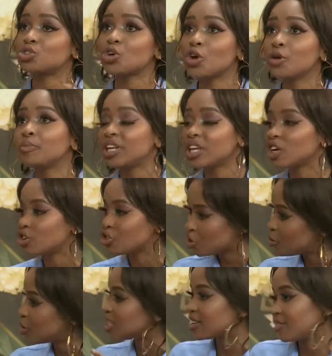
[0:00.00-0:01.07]
so many
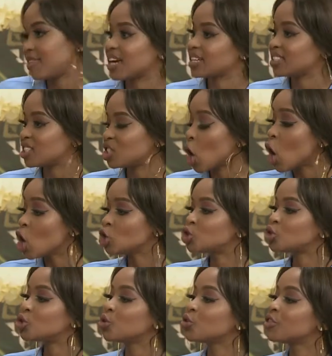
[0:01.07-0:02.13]
contributing factors
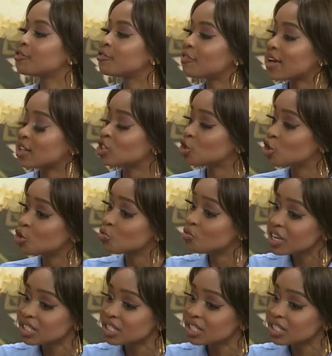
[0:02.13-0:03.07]
to the, fa to the